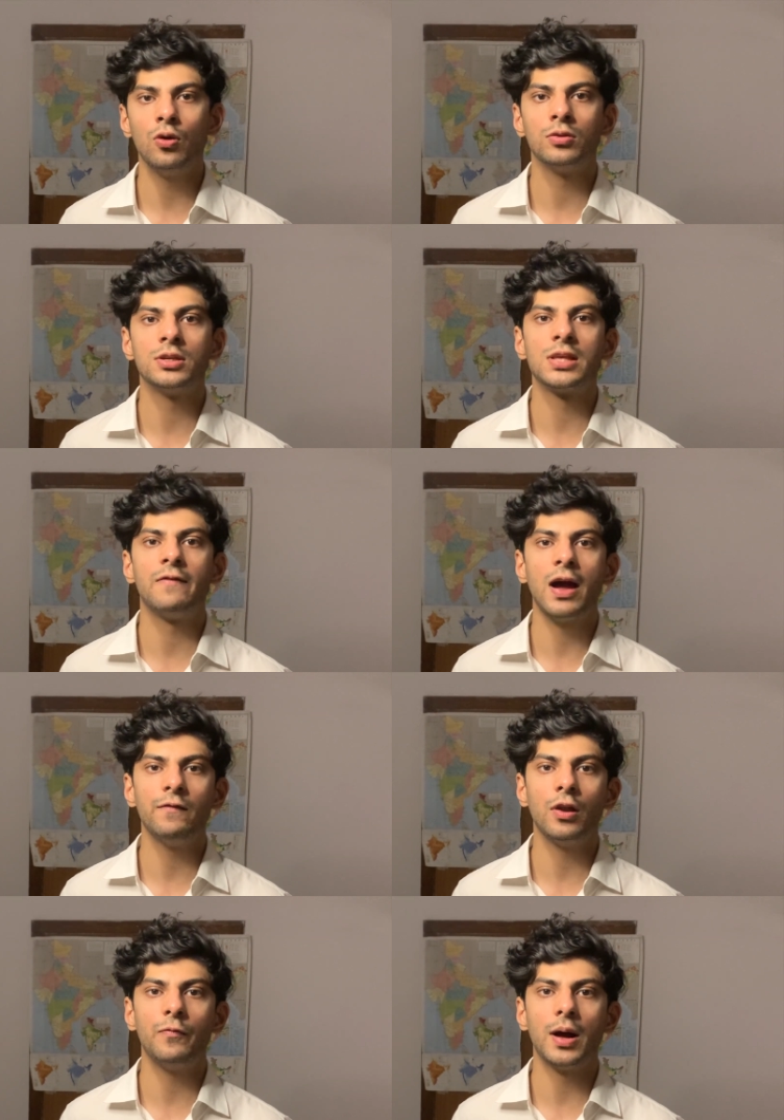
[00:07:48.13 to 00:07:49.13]
the survival
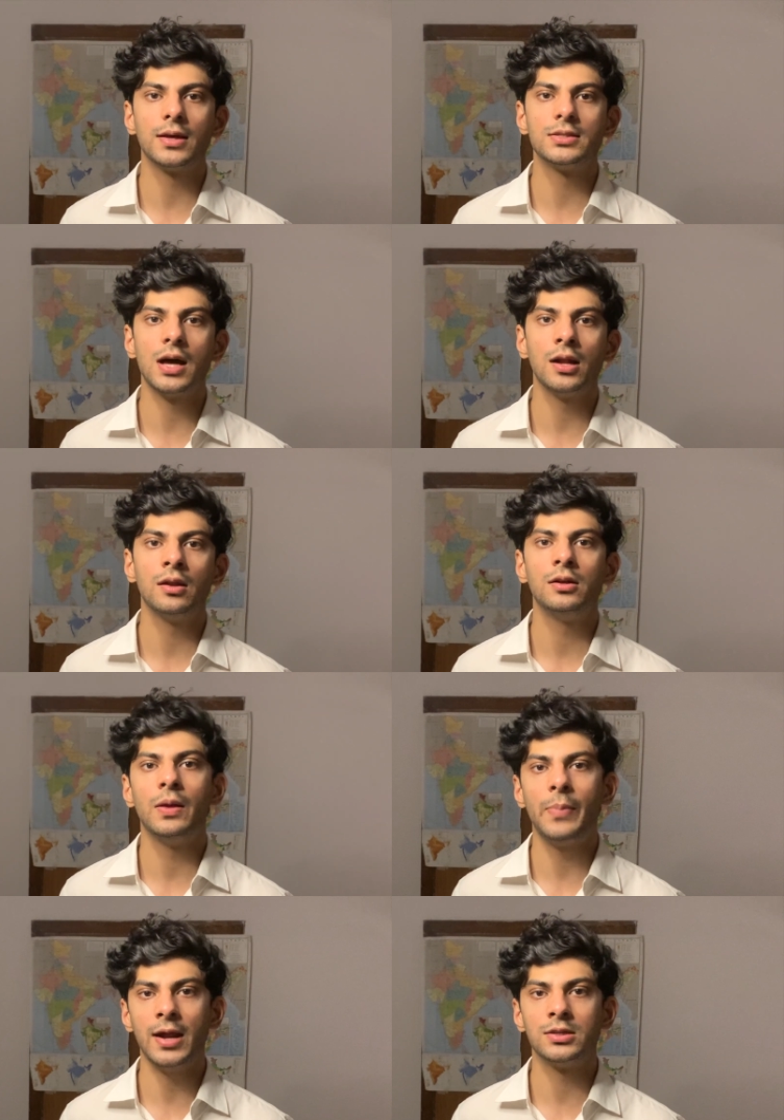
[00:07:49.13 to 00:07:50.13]
of Pakistan
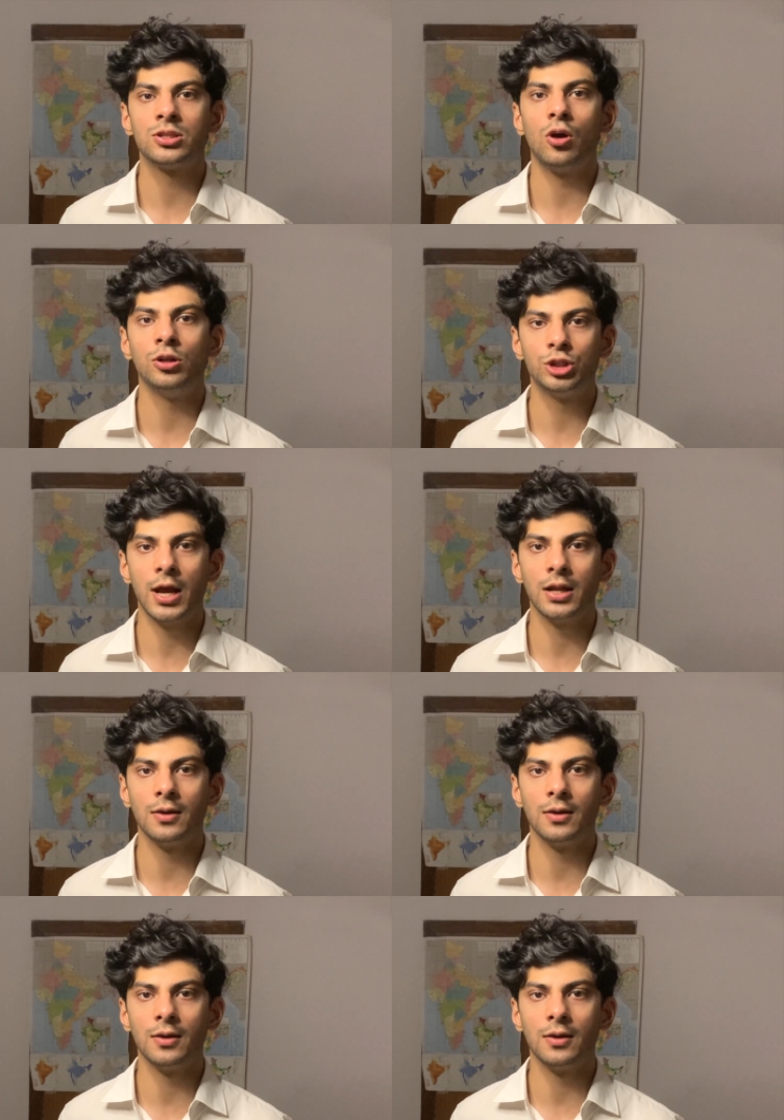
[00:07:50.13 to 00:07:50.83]
depends on China.